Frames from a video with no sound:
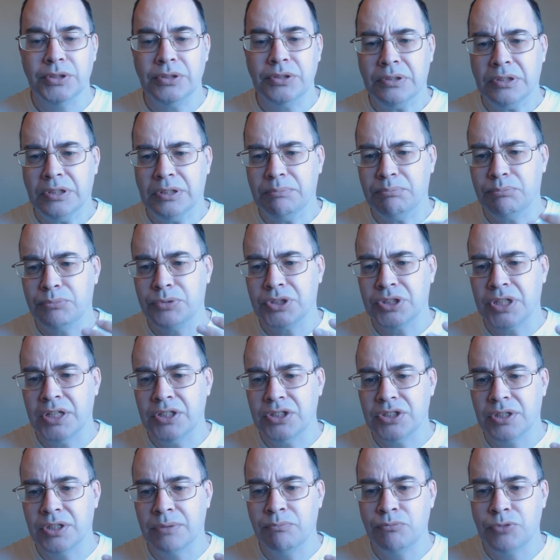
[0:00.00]
This
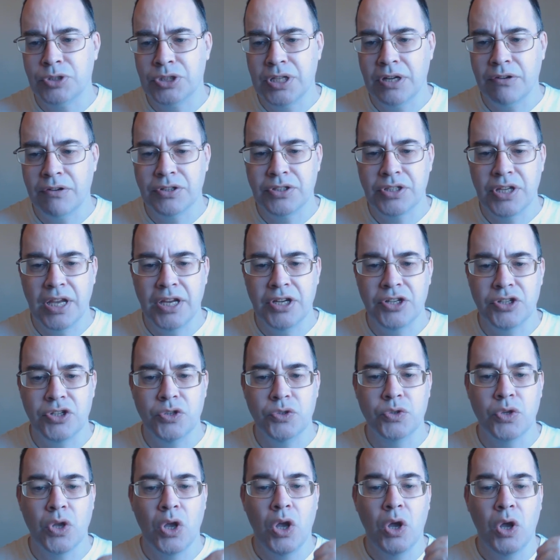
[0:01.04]
presents some serious
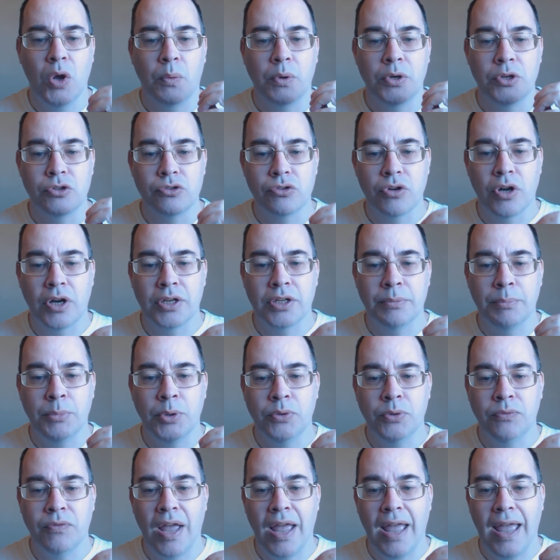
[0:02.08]
issues when trying to
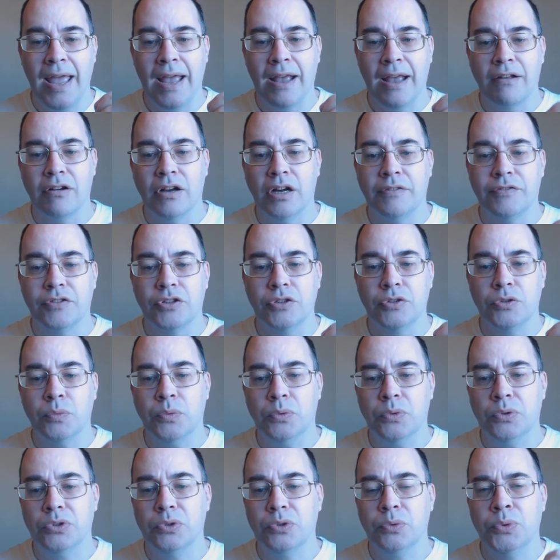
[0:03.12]
move aircraft
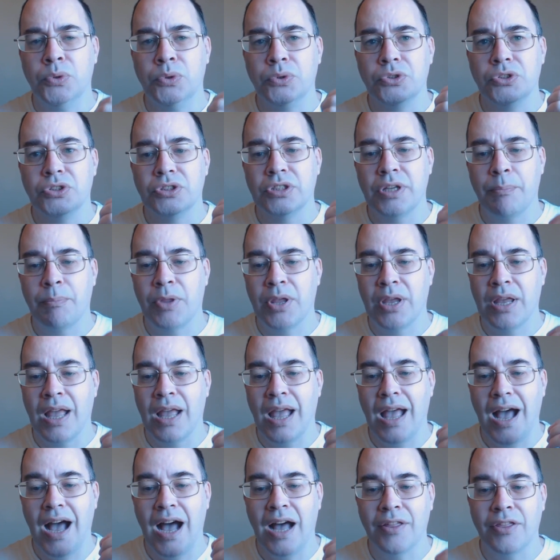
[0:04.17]
towards something
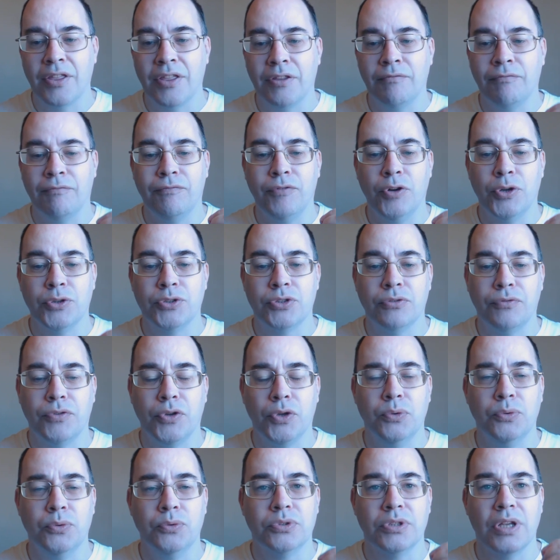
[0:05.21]
other than fossil
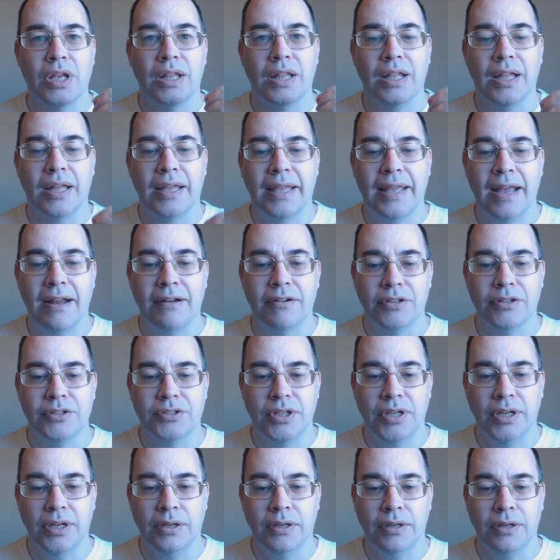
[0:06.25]
fuels like
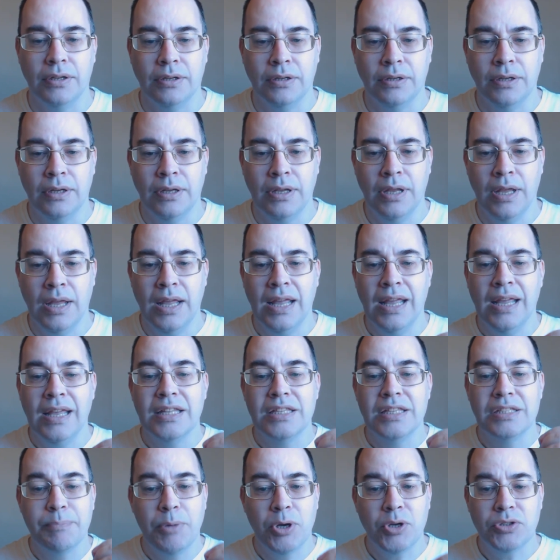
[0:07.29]
kerosene.
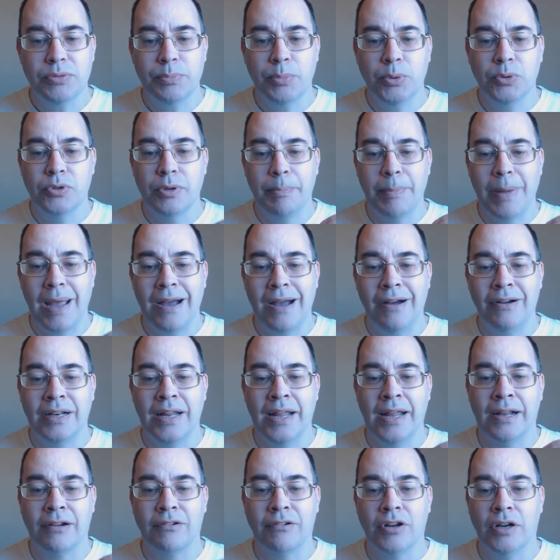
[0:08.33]
It's possible to power
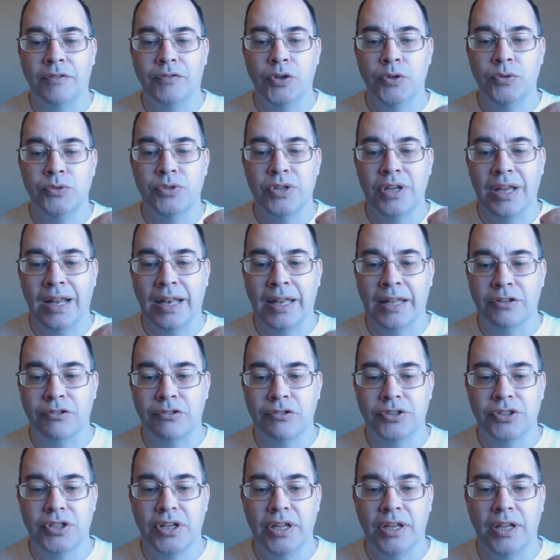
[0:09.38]
an aircraft using
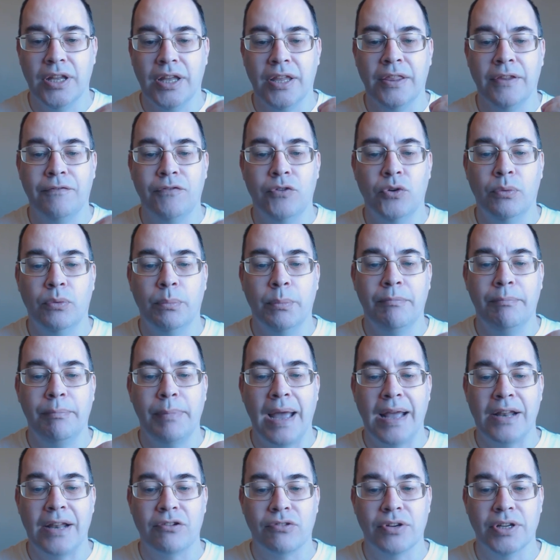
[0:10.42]
electricity in the form of
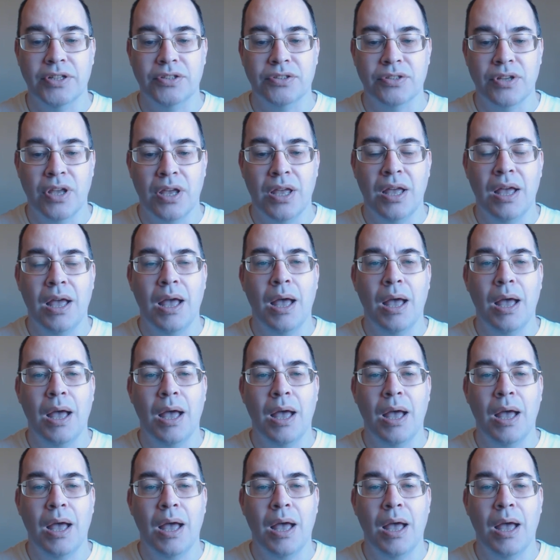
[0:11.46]
batteries,